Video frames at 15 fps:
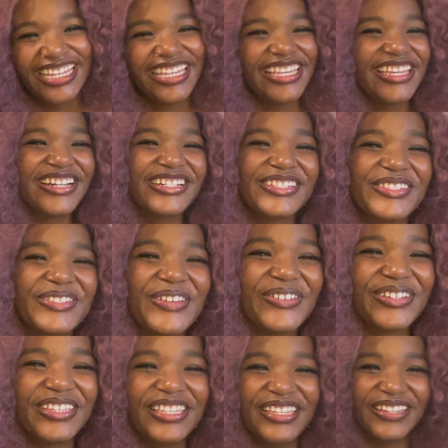You're
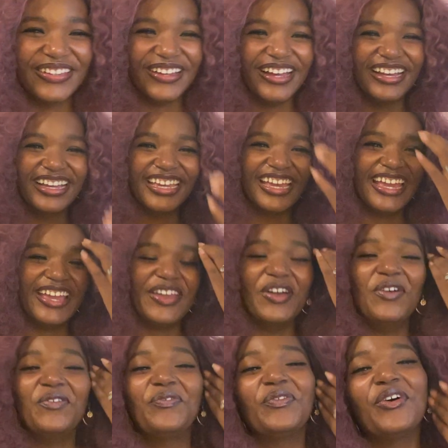so cute. Okay,
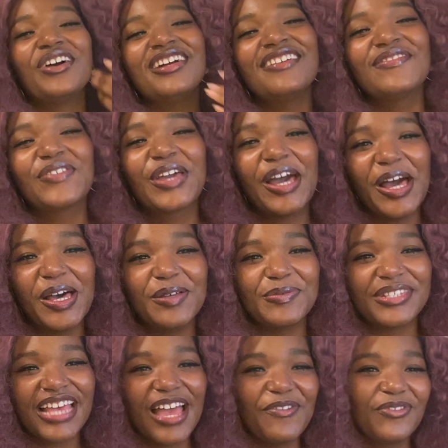4 of
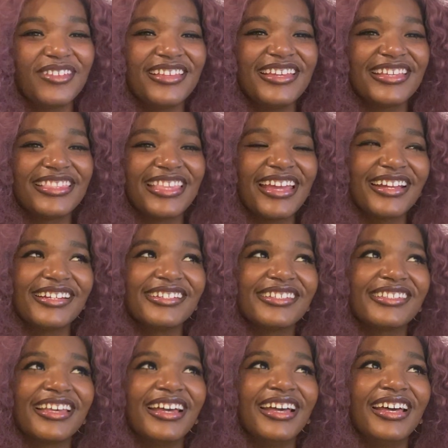Cups. I feel like
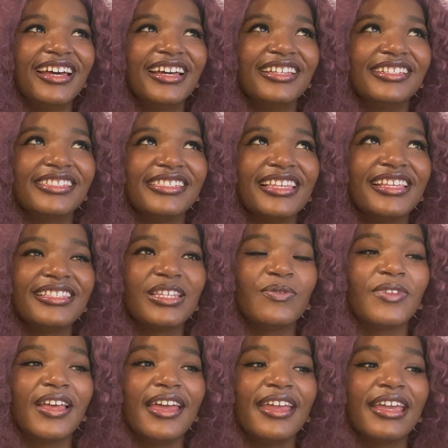there's a sense of
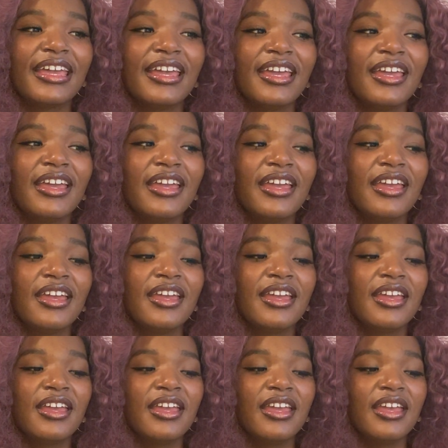like
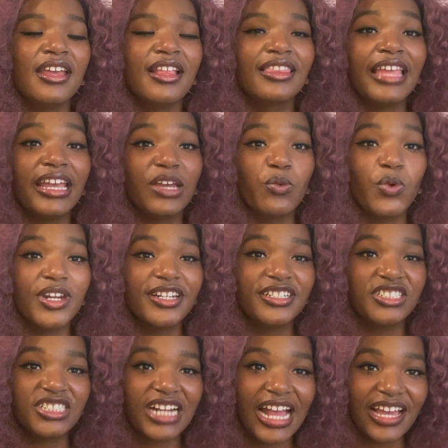when a
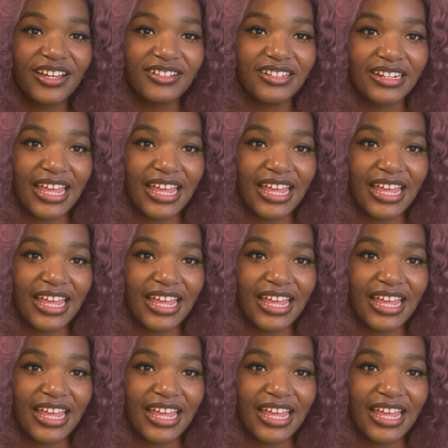child